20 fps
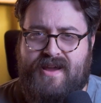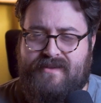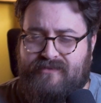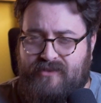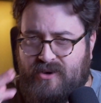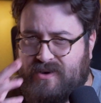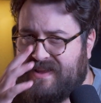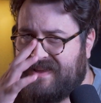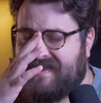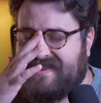I've
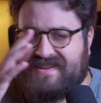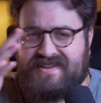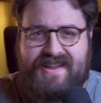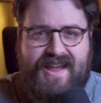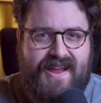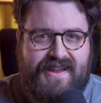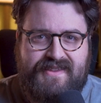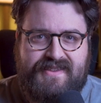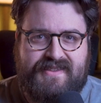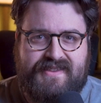heard he's a
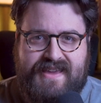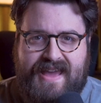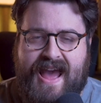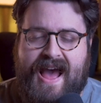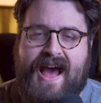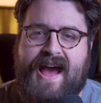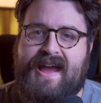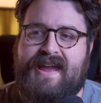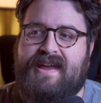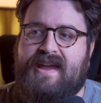nice
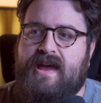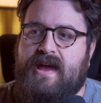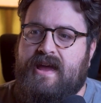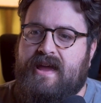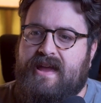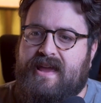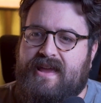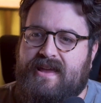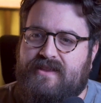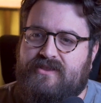guy.
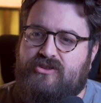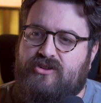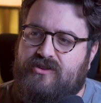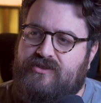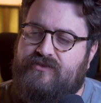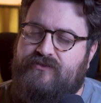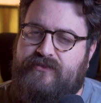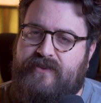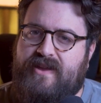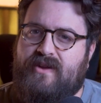It
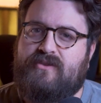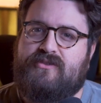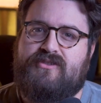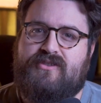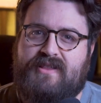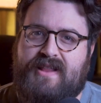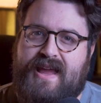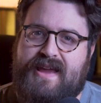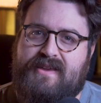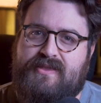just
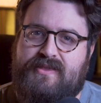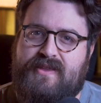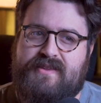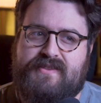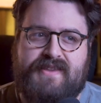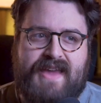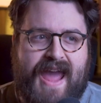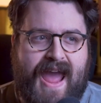feels like this